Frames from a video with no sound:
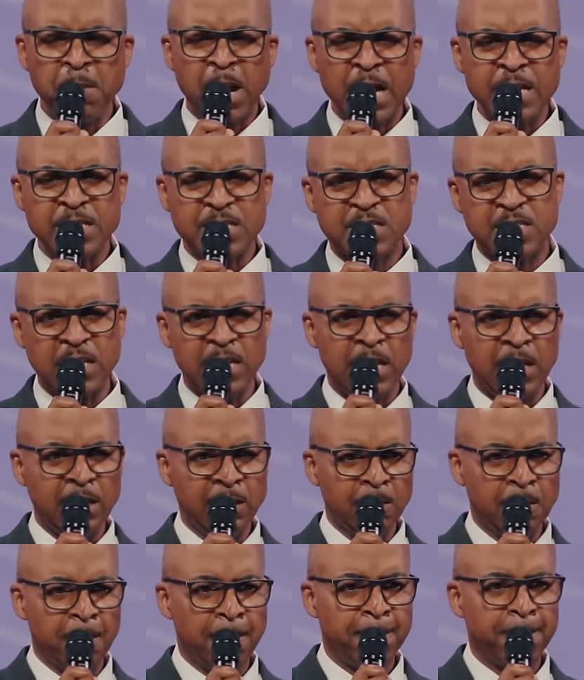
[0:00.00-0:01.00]
my
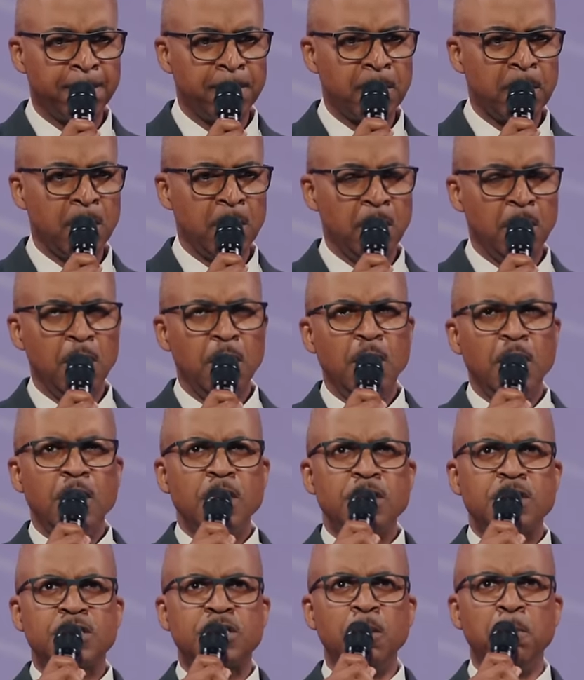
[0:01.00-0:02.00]

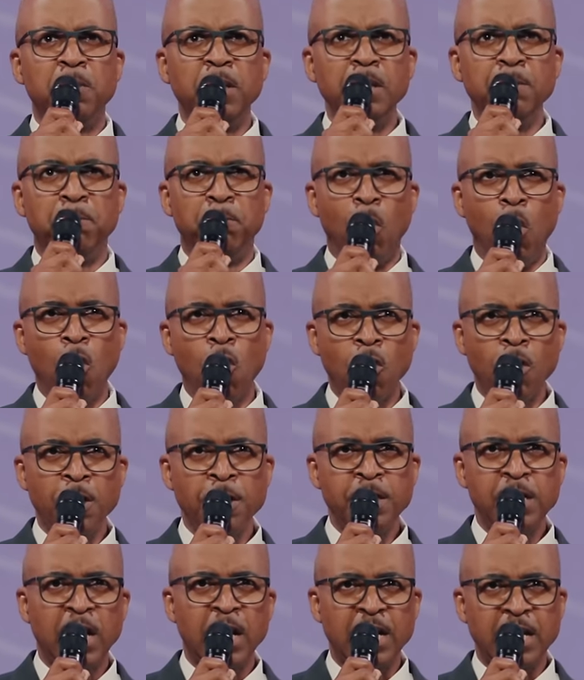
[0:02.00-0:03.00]
sin to be
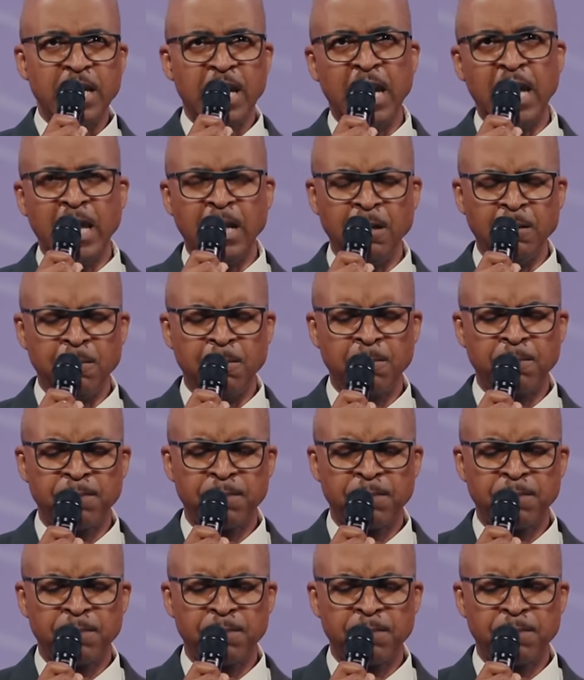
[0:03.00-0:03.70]
born again.